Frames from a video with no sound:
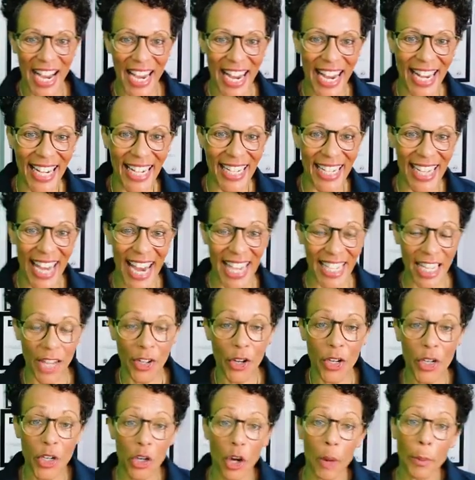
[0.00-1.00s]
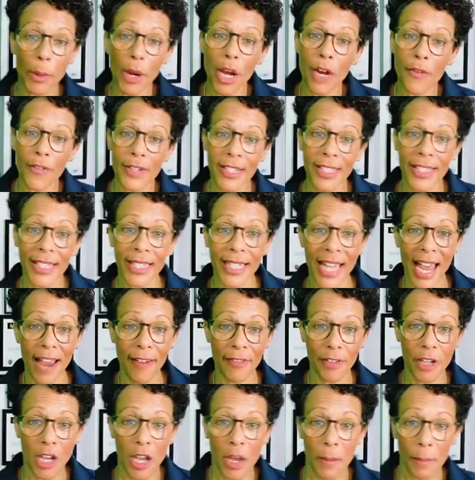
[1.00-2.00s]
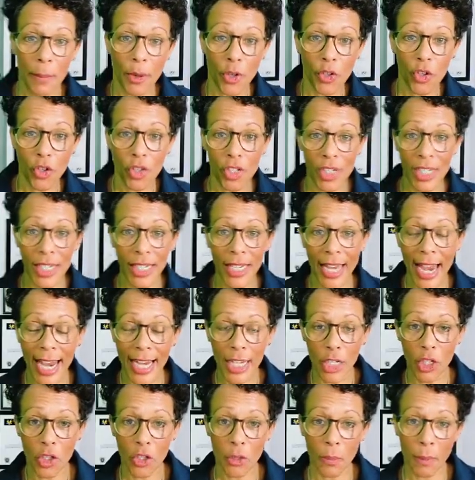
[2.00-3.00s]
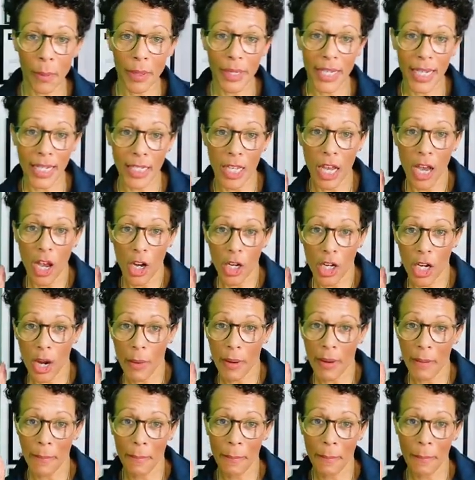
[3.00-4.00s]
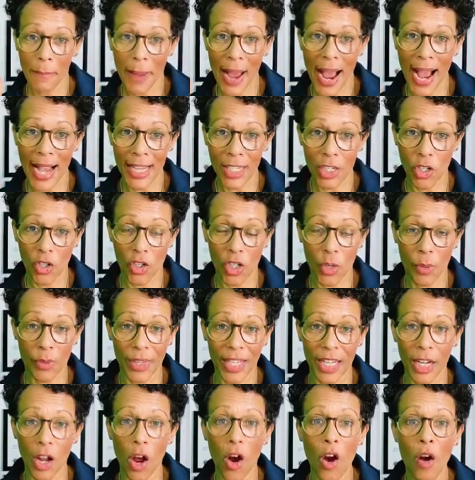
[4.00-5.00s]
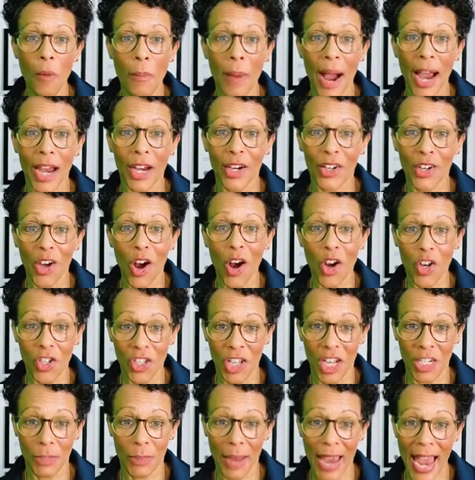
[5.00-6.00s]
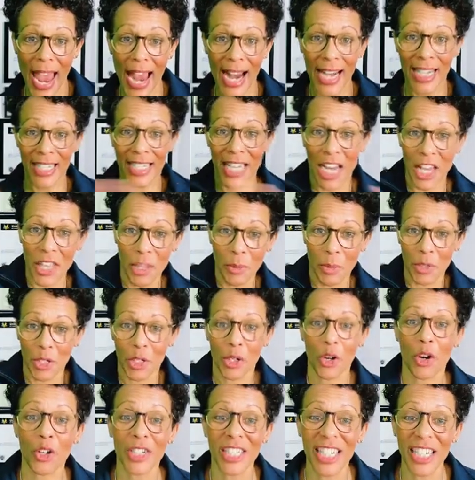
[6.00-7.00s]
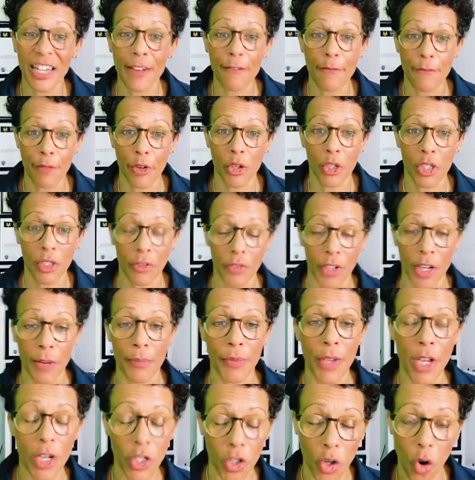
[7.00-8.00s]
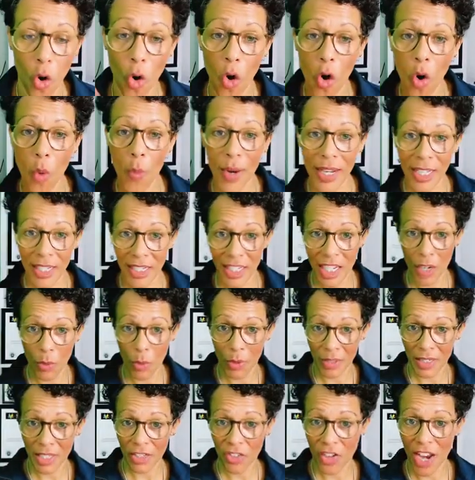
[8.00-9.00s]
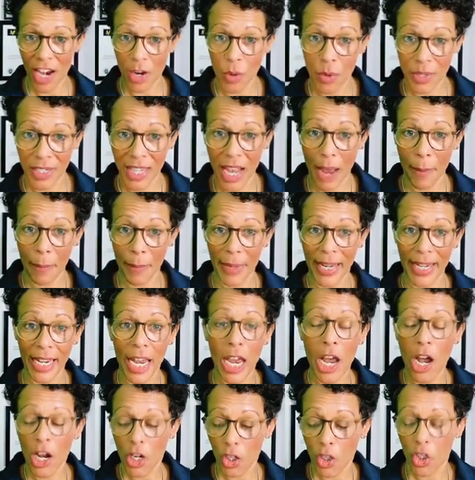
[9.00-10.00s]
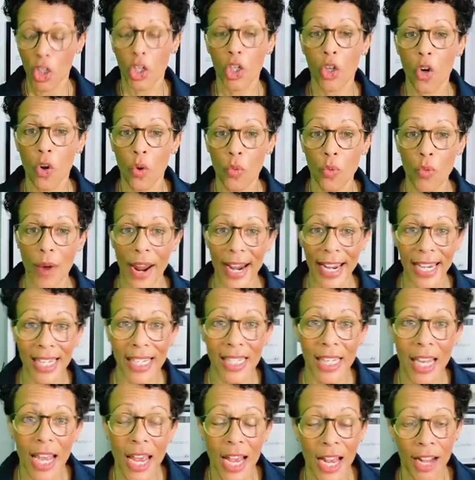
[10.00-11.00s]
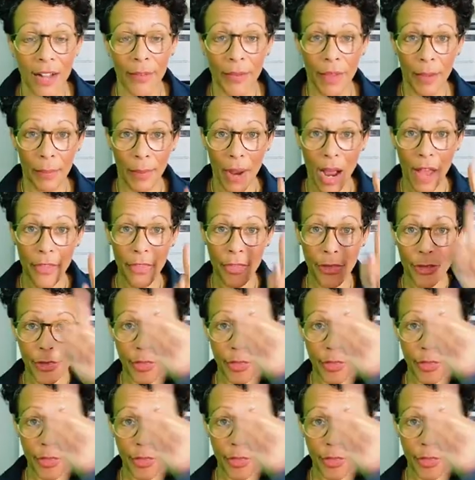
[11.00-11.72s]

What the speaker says: in case, I know you're coming over to the left, but just in case somebody's going past you and thinking, oh my gosh, there's my exit, and they want to cut in front of you. So always check what's happening to your right. But at